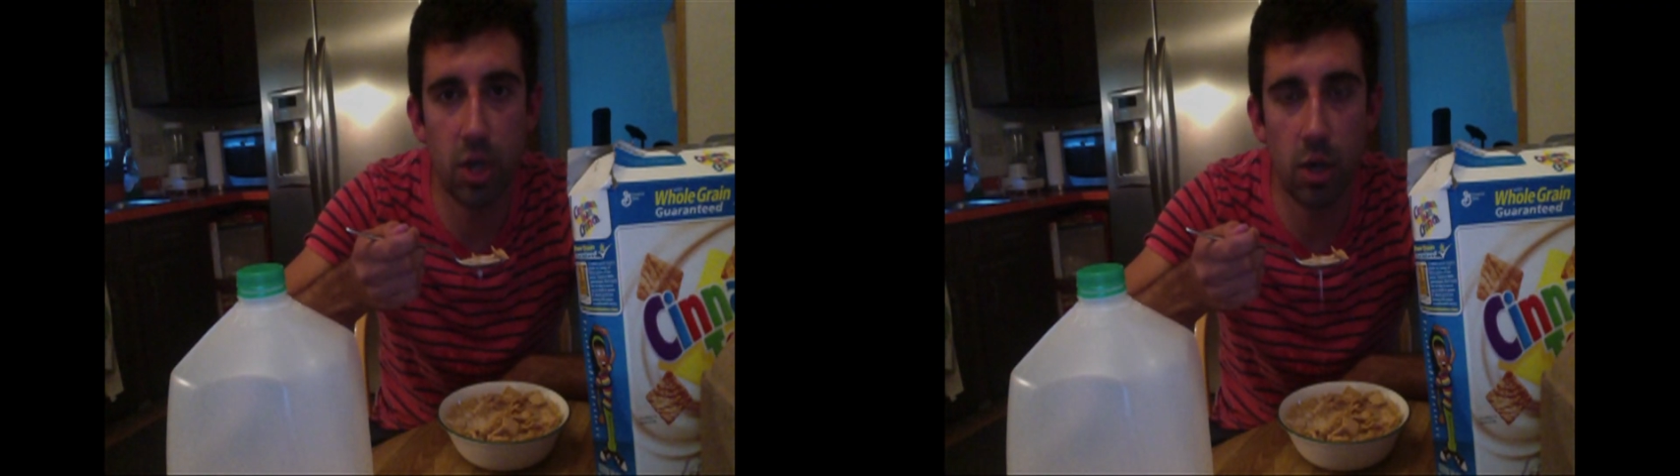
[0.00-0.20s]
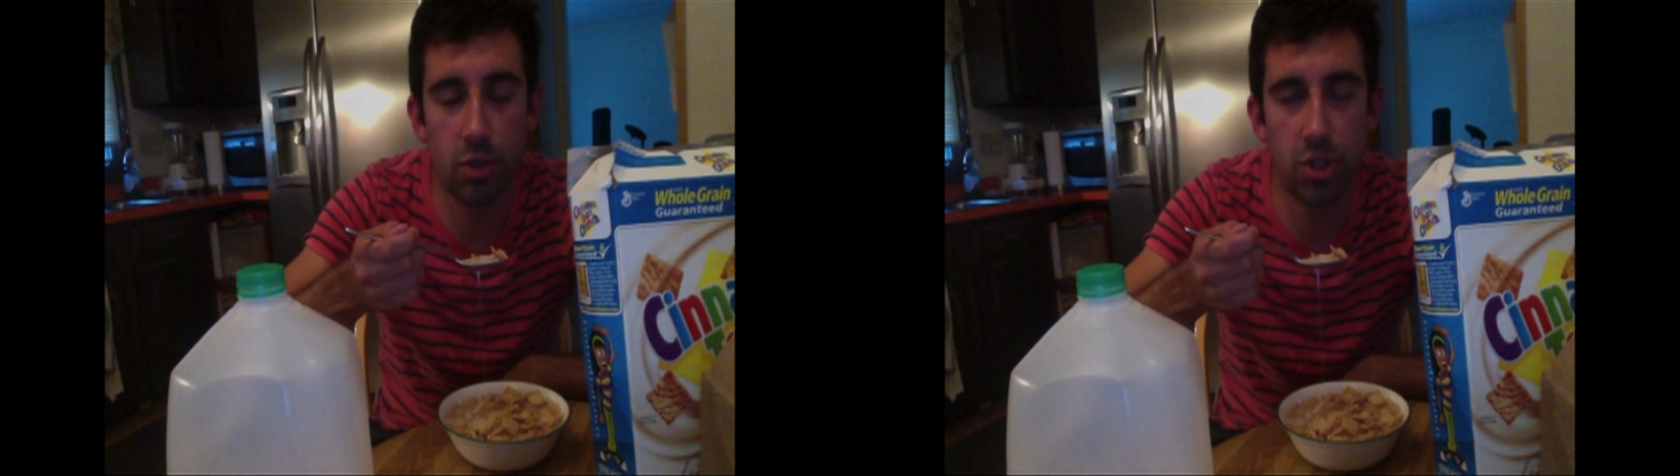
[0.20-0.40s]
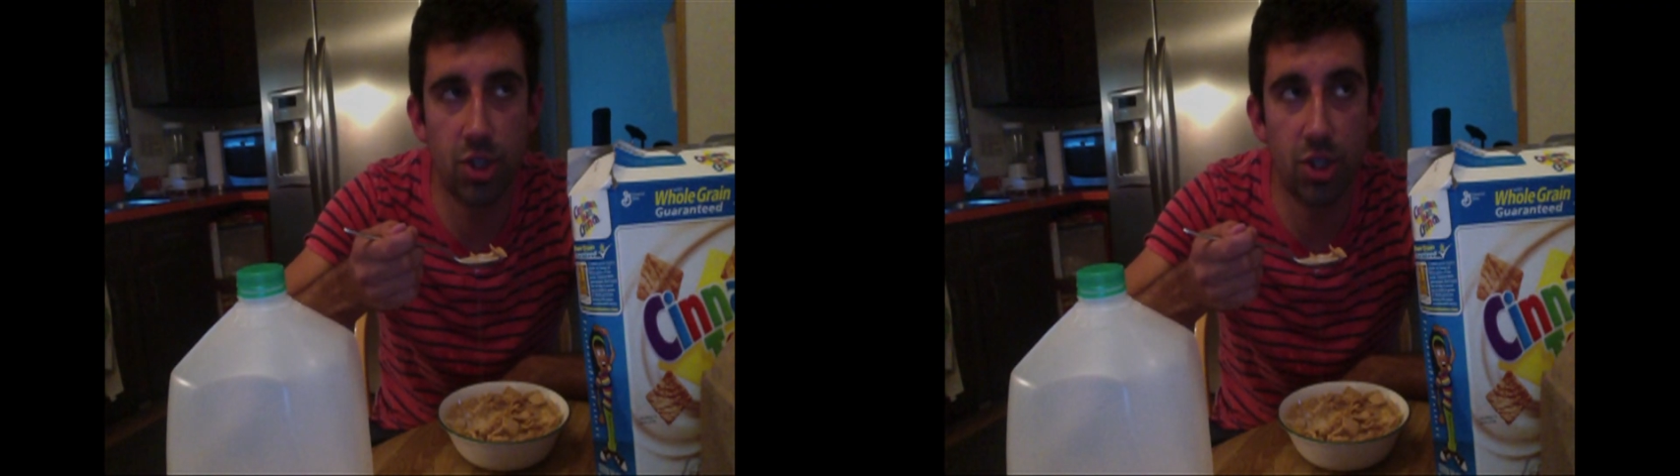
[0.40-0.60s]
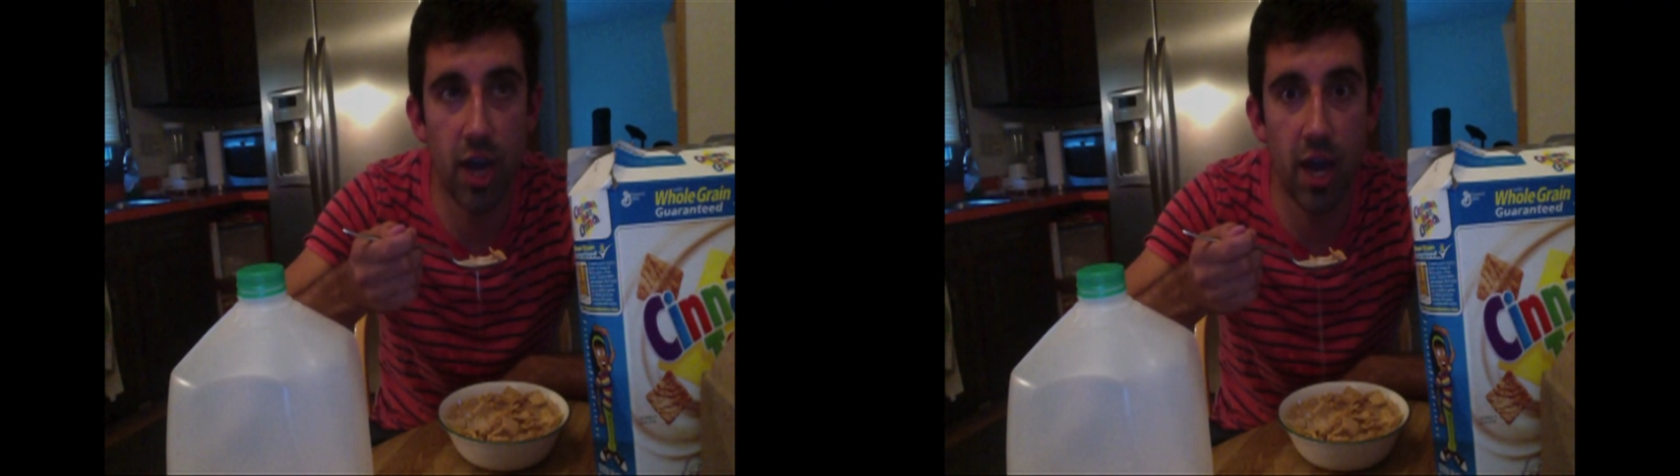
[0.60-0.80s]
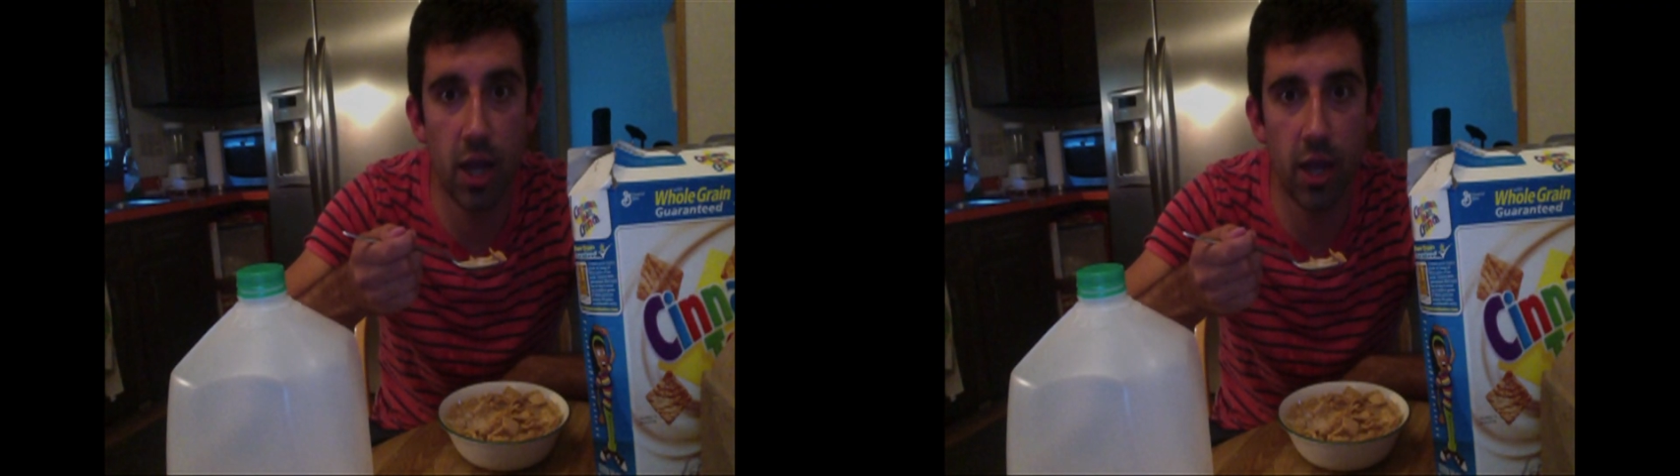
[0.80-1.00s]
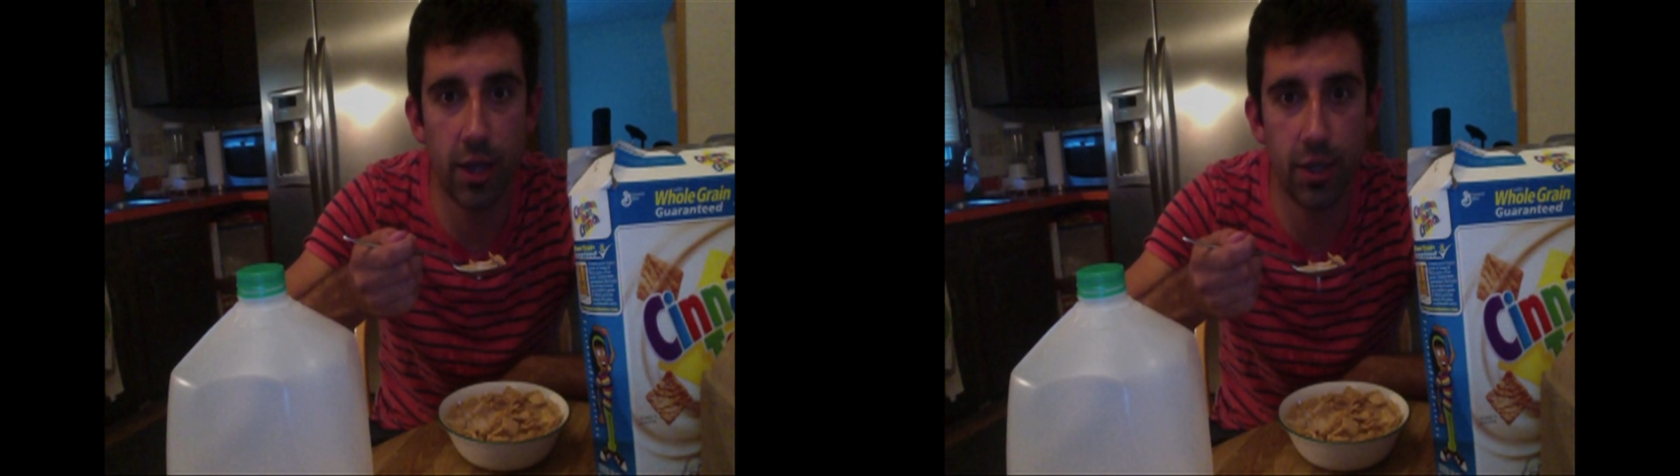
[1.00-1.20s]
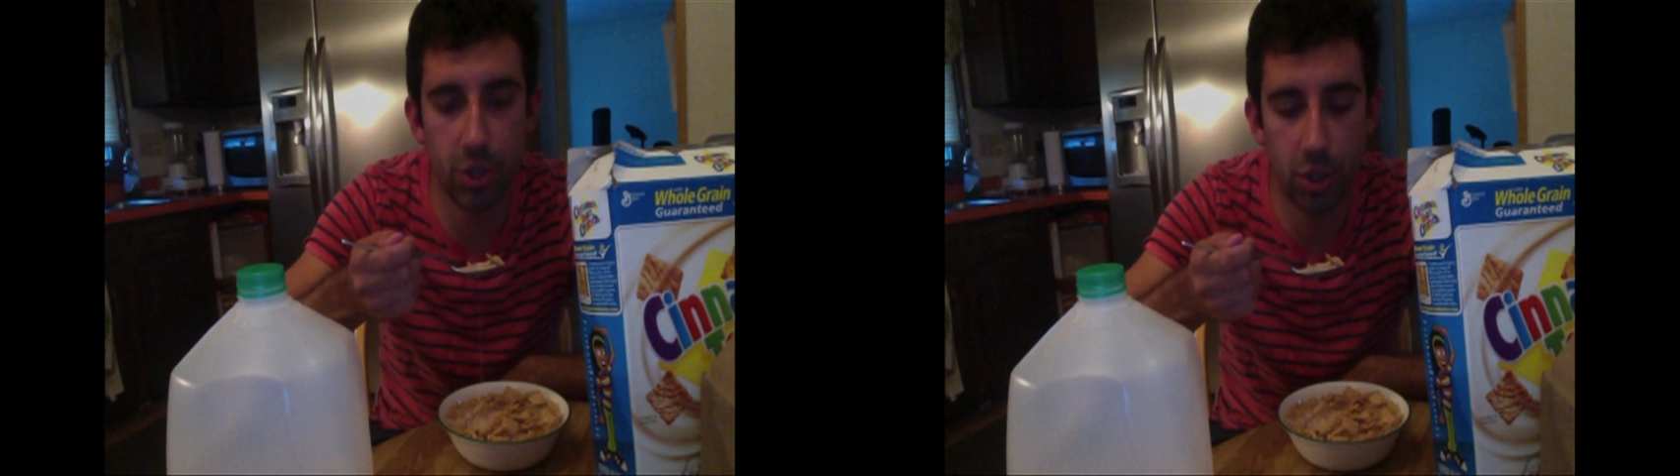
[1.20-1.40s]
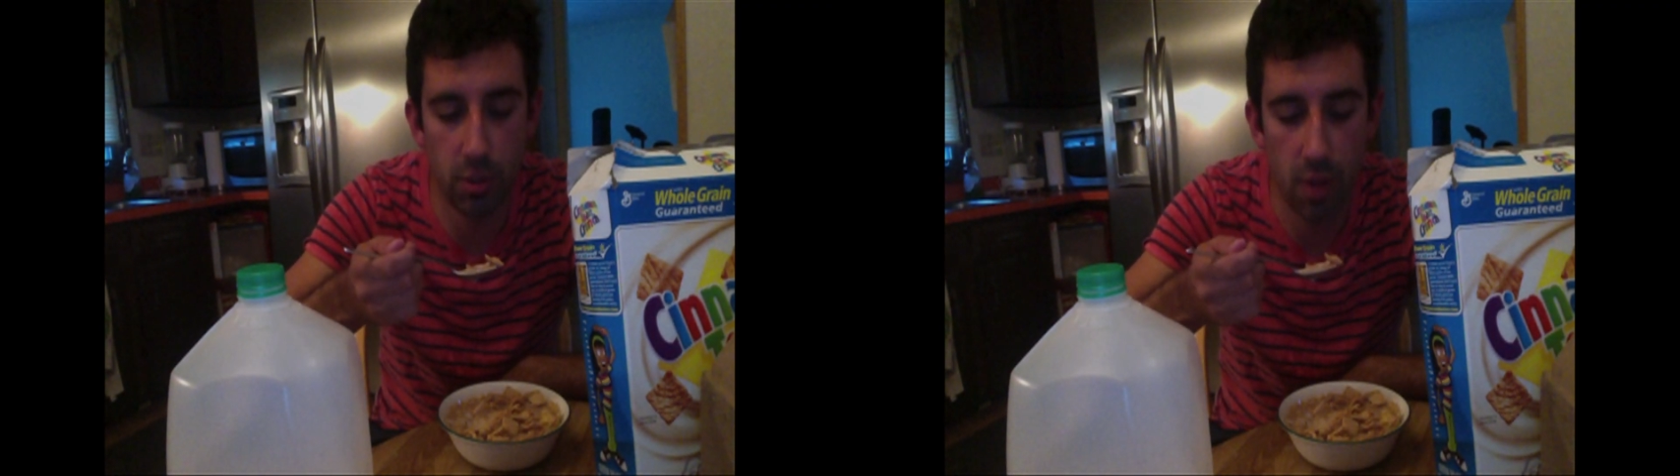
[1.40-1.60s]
Toast Challenge.